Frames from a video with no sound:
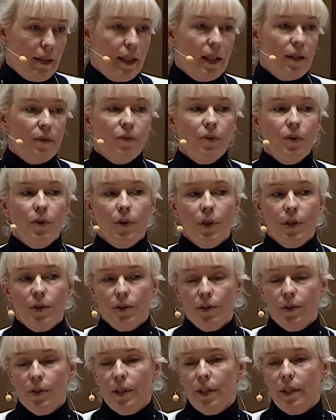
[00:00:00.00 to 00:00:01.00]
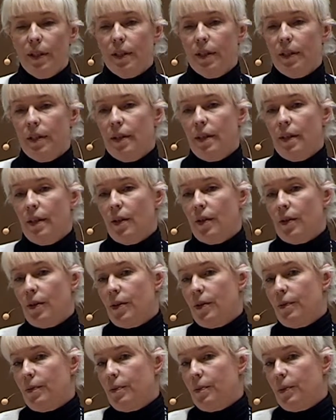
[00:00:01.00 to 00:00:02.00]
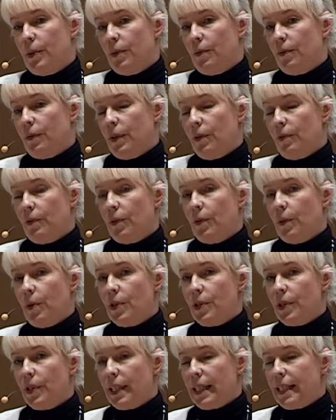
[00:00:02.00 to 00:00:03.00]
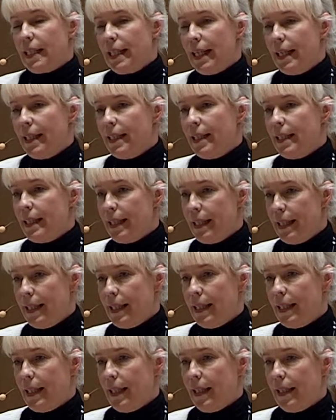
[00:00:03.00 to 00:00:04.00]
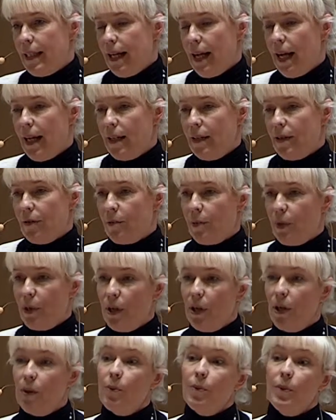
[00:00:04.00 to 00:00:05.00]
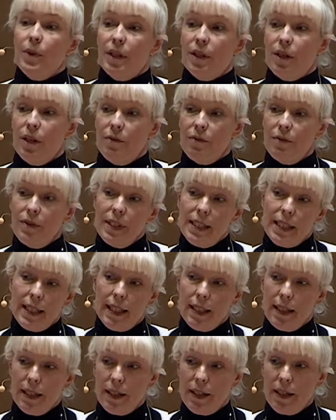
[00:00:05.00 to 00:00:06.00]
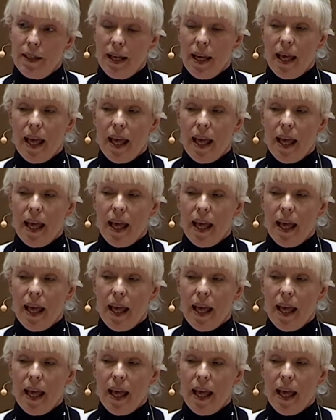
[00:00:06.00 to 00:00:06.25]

if you are doing, or if you want to extend the season at the island of Bornholm with a conference center,